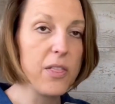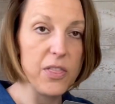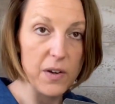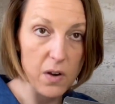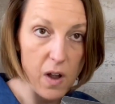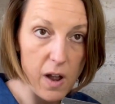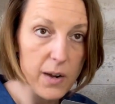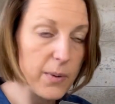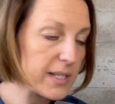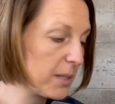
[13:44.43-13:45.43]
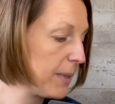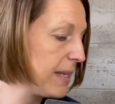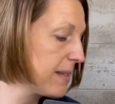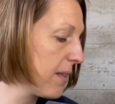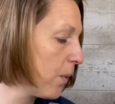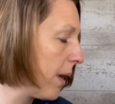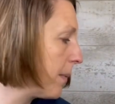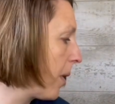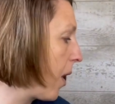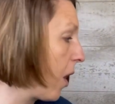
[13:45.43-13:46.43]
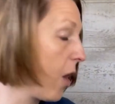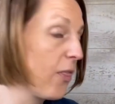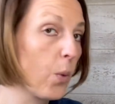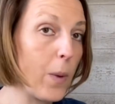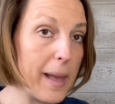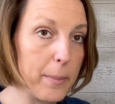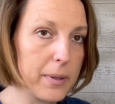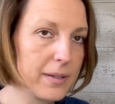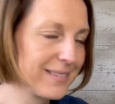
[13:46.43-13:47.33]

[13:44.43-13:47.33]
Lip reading: there are recipes on the web,